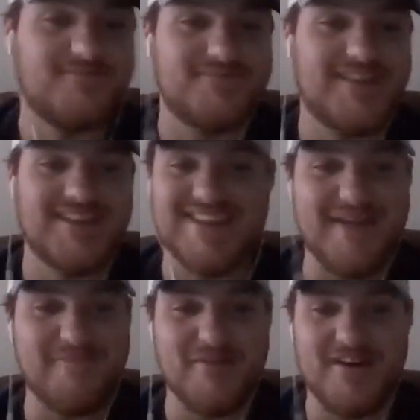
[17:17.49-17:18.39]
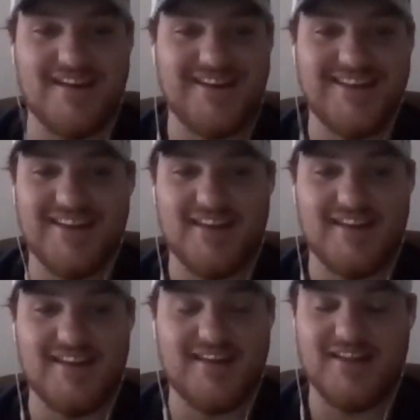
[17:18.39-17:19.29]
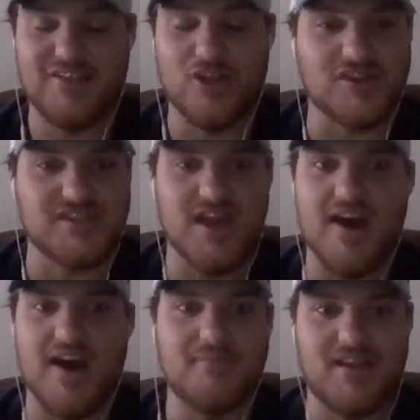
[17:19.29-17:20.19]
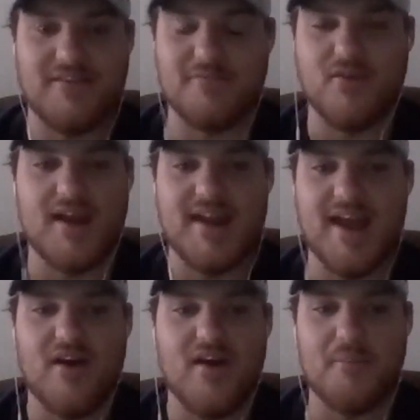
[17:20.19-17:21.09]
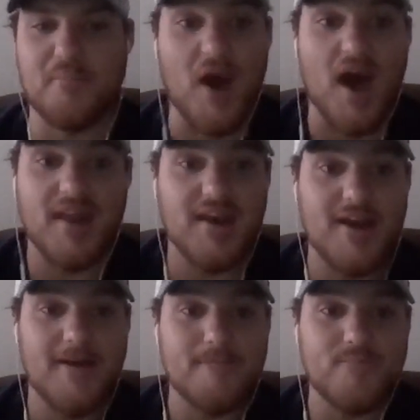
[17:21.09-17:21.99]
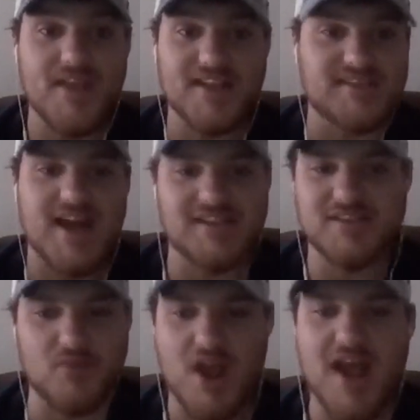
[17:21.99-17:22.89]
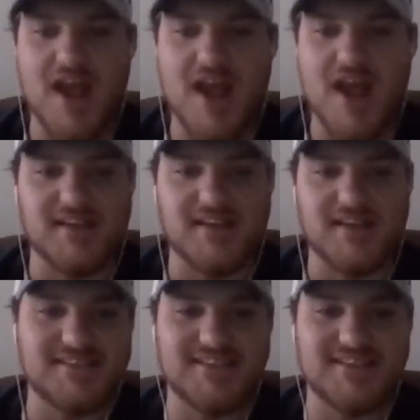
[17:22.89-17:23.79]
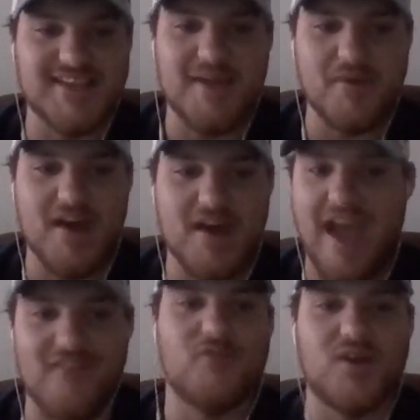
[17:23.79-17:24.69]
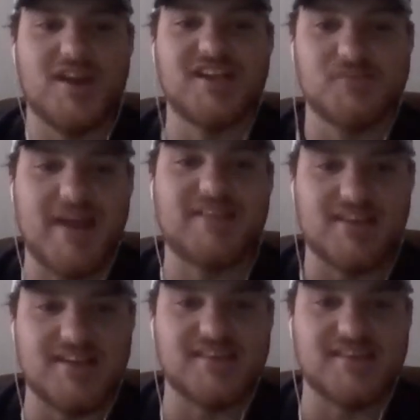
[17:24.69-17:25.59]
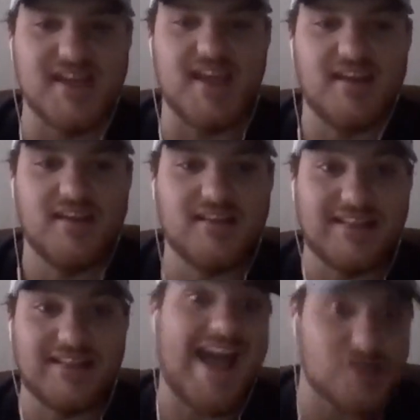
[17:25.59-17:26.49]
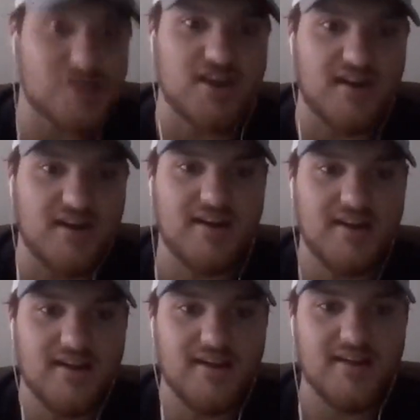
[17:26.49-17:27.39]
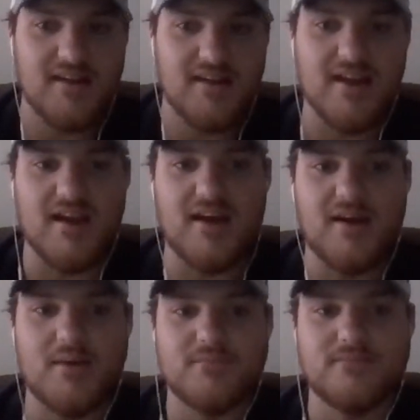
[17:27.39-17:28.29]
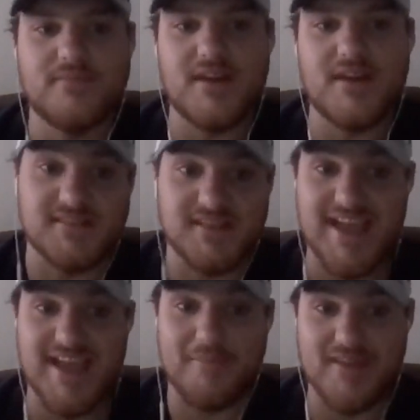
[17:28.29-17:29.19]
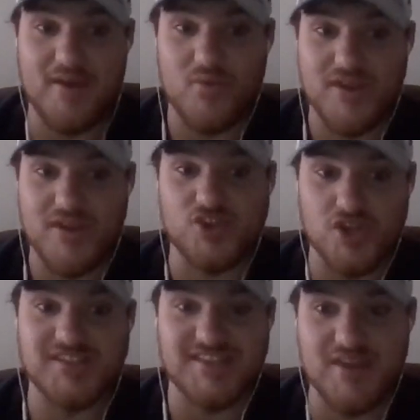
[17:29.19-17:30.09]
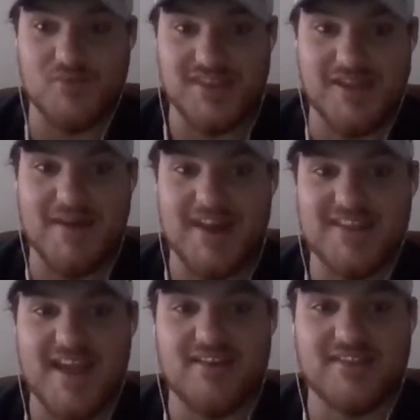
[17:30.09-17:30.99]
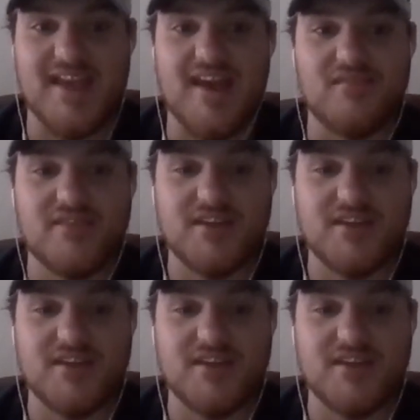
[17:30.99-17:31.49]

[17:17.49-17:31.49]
The Tampa looks unbelievable right now, but it's not surprising. This is the Tampa everyone expected to see last year, and this is the Tampa that we should see with the amount of talent they have.